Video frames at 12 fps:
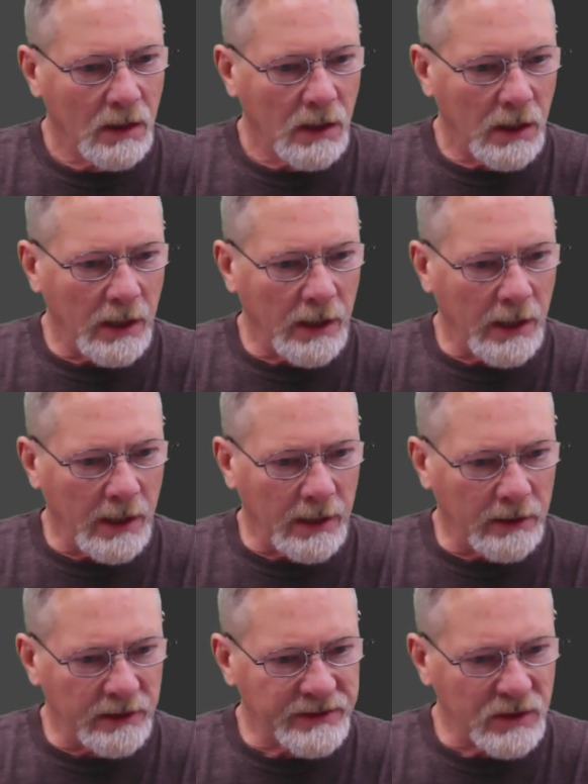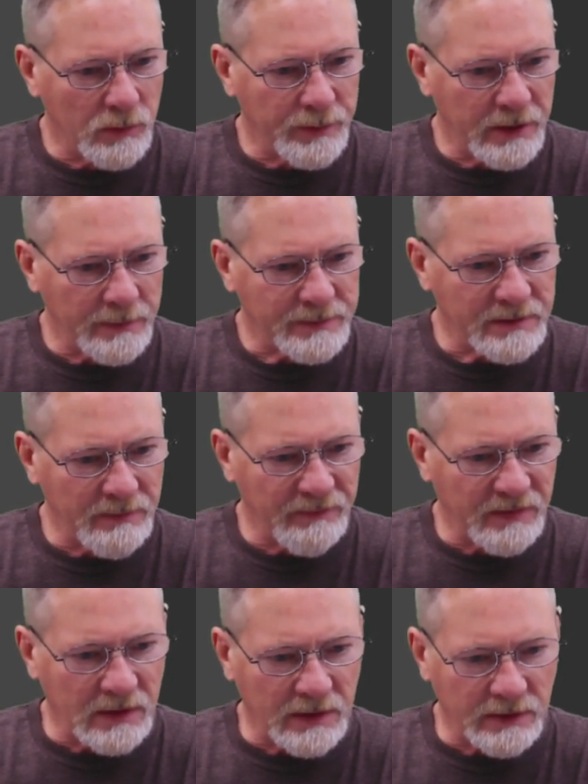and let's open up some
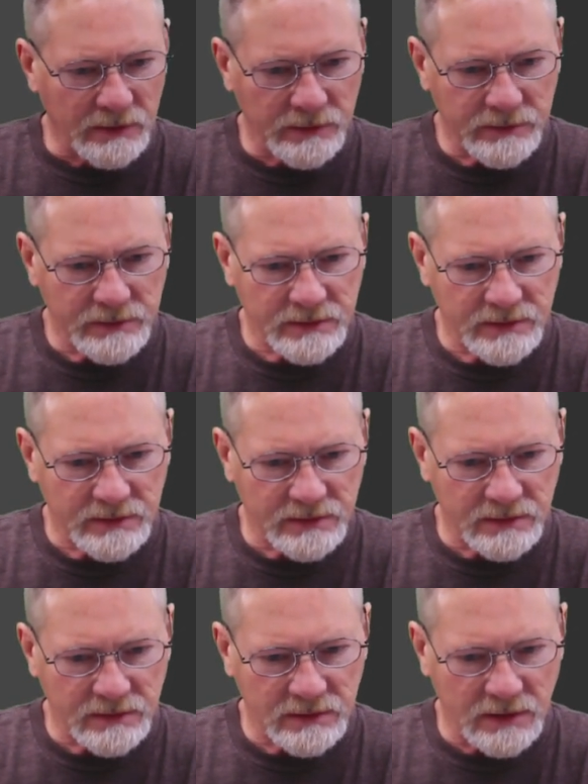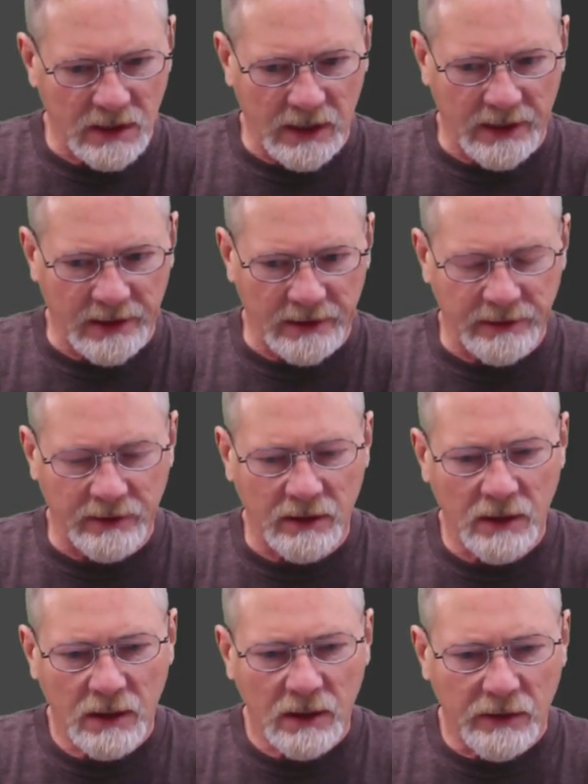files. And
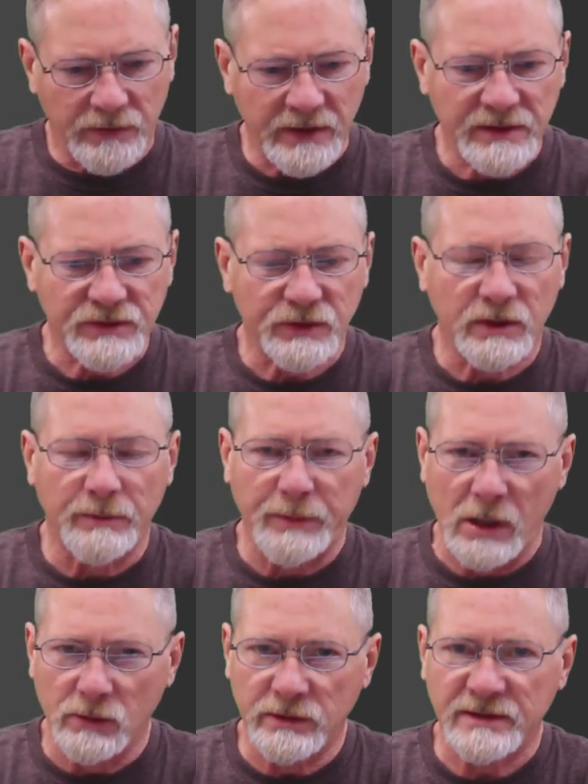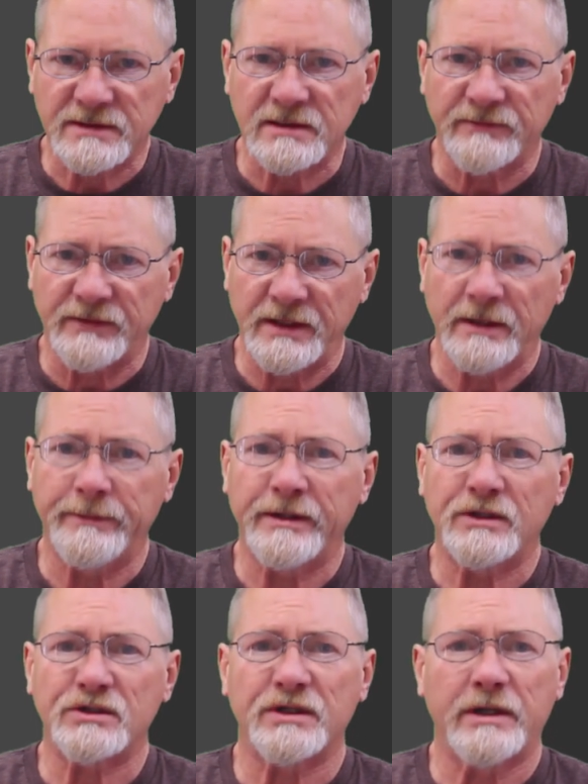these are components of an
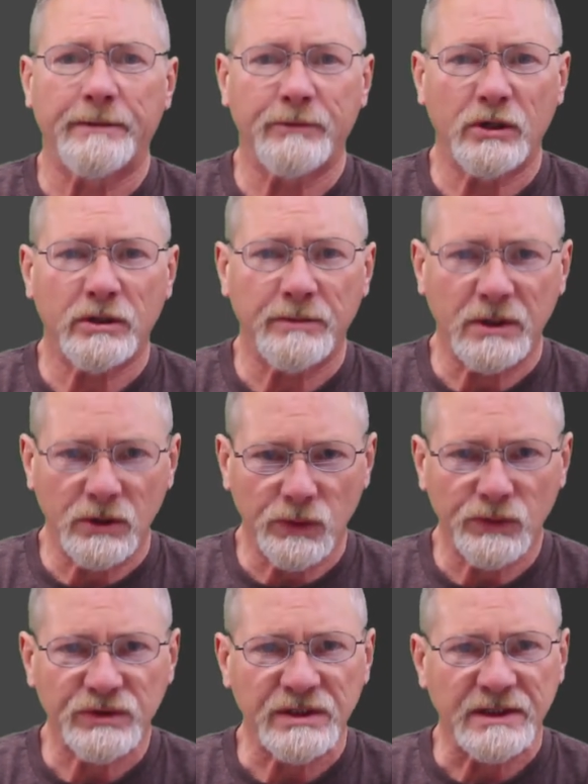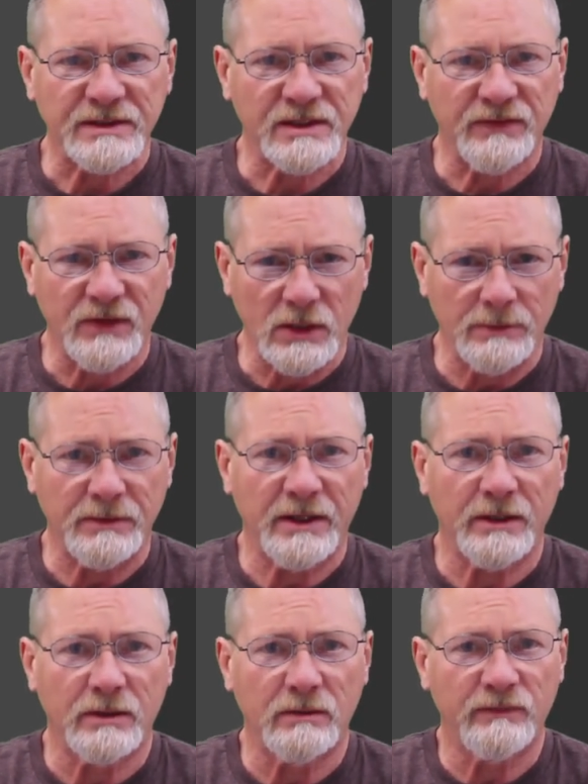image that I'm going to be using as a
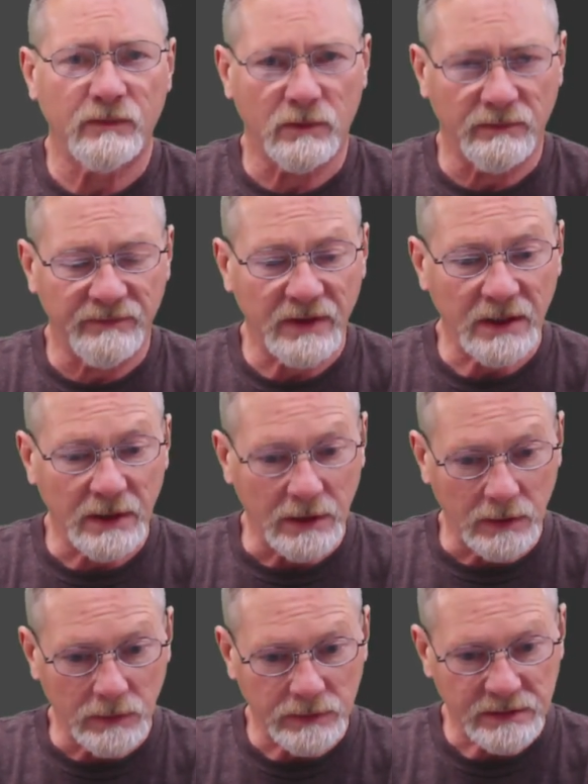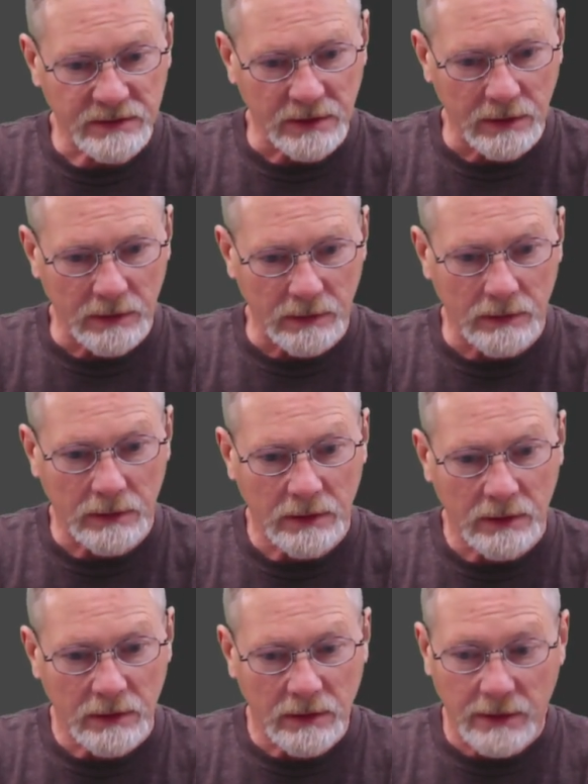thumbnail for a video. So
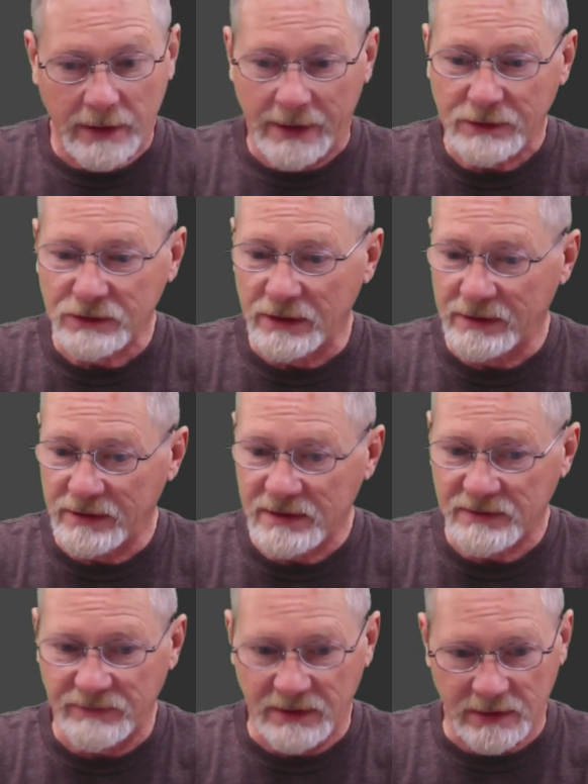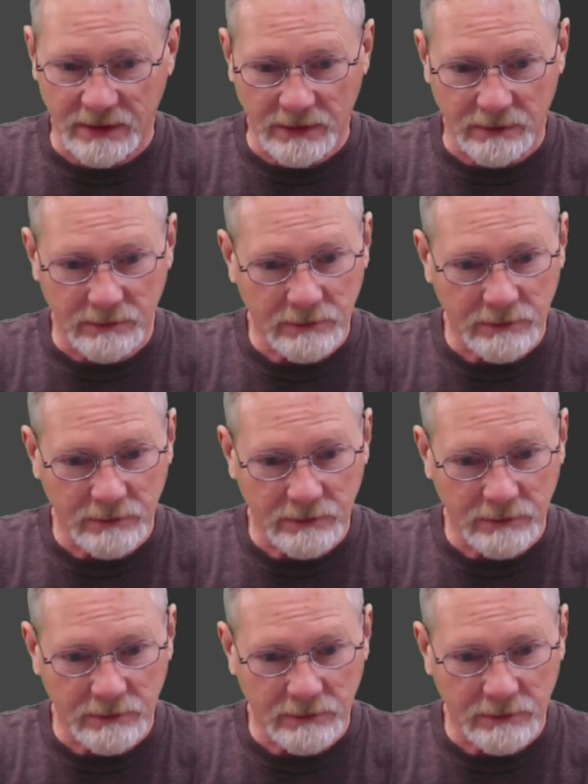actually this video.